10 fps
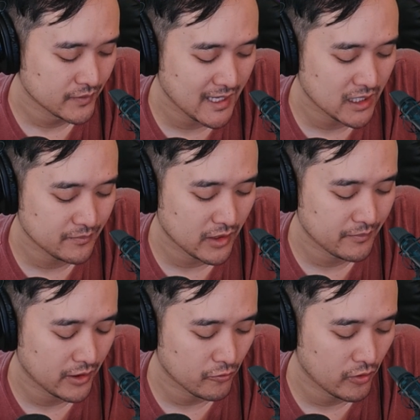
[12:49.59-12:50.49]
Tatum
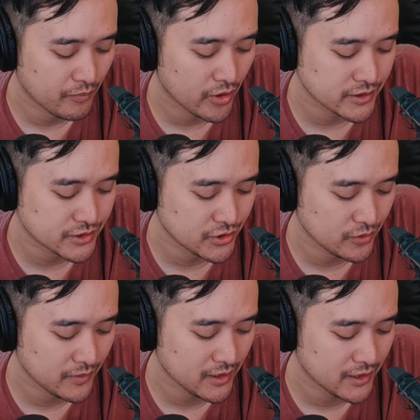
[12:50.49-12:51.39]
about
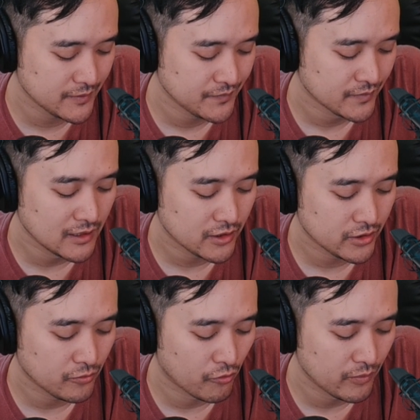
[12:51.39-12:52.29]
1.2 million,
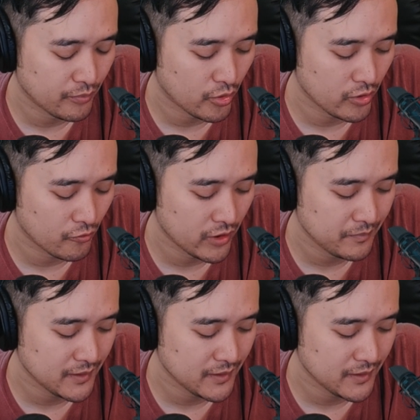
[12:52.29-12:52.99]
Lillard 1.1